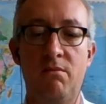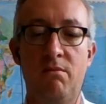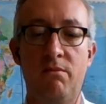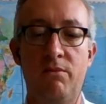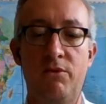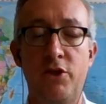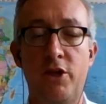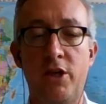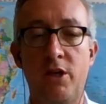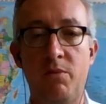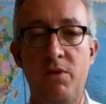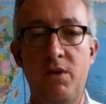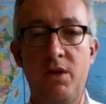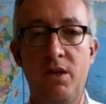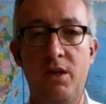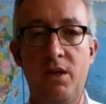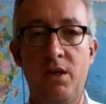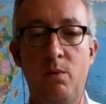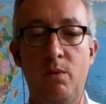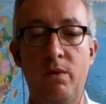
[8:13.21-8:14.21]

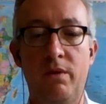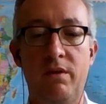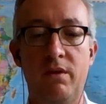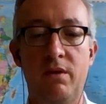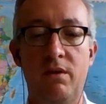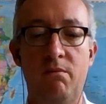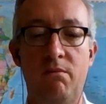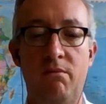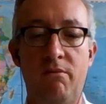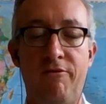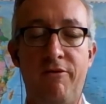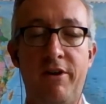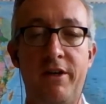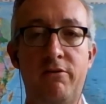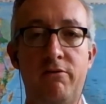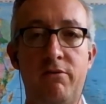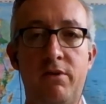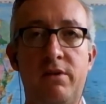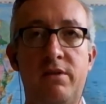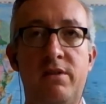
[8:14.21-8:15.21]
Germany with a
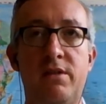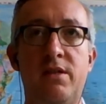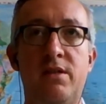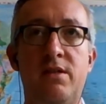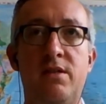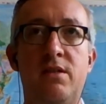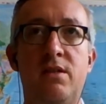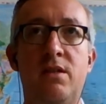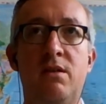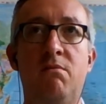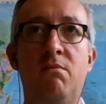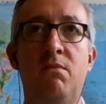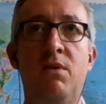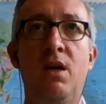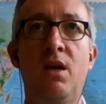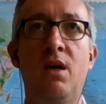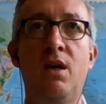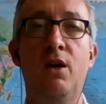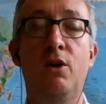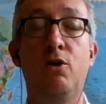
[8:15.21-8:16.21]
federal system,
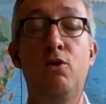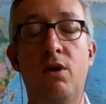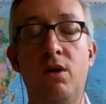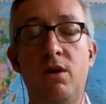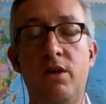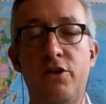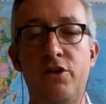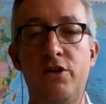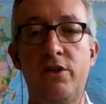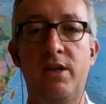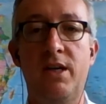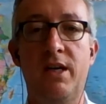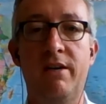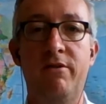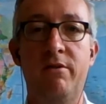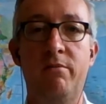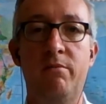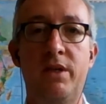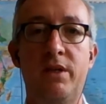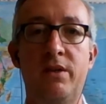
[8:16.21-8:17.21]
a coalition government,